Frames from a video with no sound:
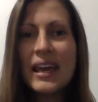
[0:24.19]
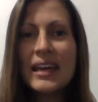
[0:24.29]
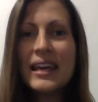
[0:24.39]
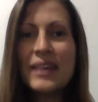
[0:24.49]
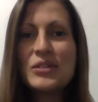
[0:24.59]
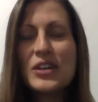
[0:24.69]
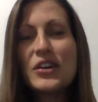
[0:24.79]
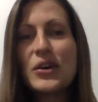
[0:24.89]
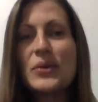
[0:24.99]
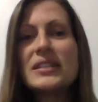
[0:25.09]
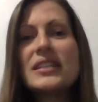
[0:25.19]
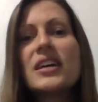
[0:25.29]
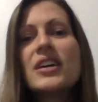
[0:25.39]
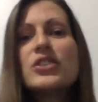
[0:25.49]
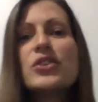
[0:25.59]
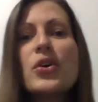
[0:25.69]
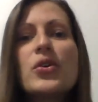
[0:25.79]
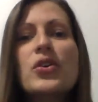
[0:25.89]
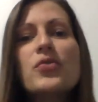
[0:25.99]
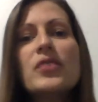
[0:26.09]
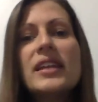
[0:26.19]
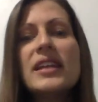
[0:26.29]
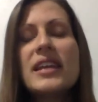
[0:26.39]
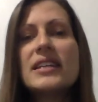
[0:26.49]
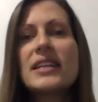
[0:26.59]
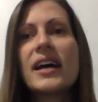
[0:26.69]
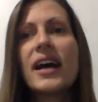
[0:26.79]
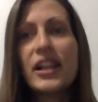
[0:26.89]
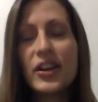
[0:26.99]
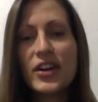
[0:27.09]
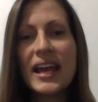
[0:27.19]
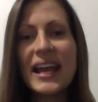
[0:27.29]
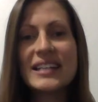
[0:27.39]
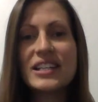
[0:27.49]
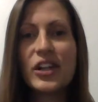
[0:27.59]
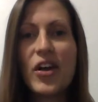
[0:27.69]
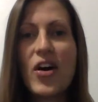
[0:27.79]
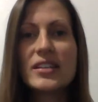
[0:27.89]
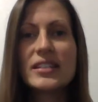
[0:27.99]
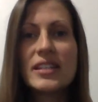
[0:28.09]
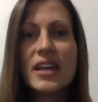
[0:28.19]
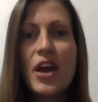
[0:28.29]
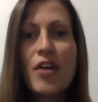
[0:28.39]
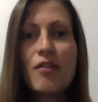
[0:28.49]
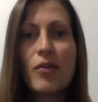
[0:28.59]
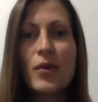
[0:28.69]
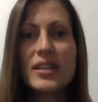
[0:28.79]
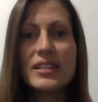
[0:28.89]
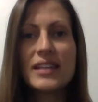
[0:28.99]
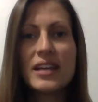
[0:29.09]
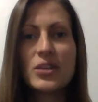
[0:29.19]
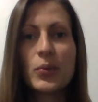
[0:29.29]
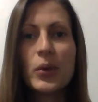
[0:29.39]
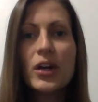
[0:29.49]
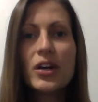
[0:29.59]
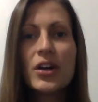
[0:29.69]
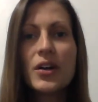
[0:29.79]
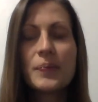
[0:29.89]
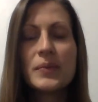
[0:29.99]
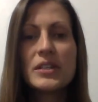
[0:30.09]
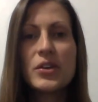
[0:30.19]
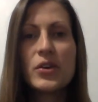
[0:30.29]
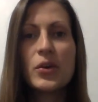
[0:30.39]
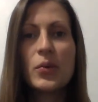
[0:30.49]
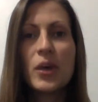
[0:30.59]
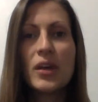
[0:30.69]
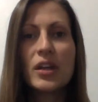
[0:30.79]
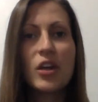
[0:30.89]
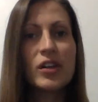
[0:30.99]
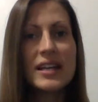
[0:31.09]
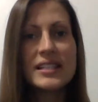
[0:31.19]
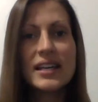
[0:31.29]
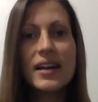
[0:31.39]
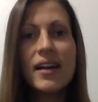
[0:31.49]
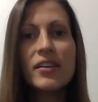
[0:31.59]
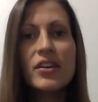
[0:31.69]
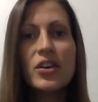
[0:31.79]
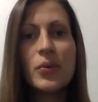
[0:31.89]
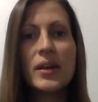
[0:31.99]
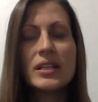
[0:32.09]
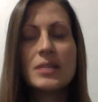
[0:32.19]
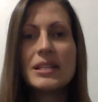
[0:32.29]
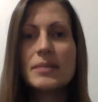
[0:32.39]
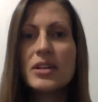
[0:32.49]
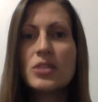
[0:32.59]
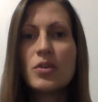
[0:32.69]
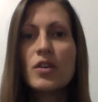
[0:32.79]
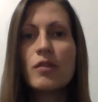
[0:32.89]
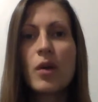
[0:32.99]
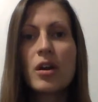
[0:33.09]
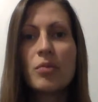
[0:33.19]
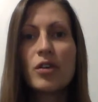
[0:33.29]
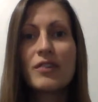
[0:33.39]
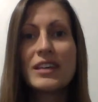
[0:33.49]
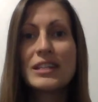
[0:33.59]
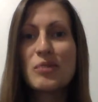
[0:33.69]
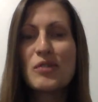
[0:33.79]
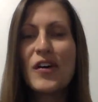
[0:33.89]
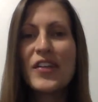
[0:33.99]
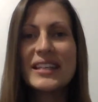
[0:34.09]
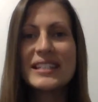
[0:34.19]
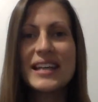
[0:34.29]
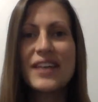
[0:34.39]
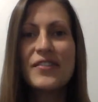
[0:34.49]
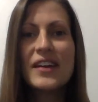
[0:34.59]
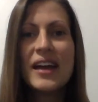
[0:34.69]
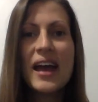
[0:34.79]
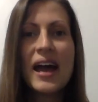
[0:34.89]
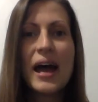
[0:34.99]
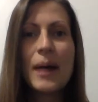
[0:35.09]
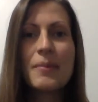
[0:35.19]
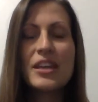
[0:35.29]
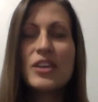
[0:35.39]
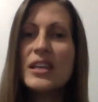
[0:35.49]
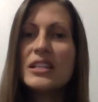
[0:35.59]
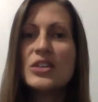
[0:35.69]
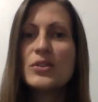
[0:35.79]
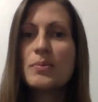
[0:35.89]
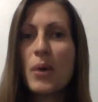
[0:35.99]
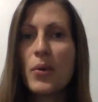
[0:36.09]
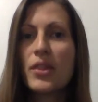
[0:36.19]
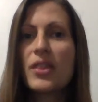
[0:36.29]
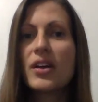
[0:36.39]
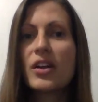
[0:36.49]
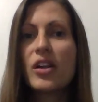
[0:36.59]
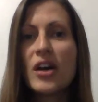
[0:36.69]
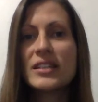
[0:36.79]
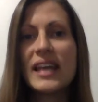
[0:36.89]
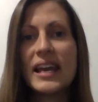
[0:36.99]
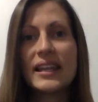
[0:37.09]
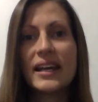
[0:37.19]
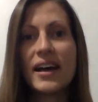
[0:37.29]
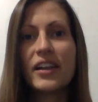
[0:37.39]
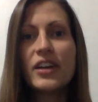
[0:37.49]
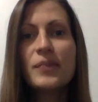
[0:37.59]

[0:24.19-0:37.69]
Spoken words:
yeah, so here goes. So you really need a color and a gloss for this set to work. So you want long-lasting color, you want it to be smudge-proof, waterproof, kiss-proof, all that stuff. Then you need to use both the gloss and the color.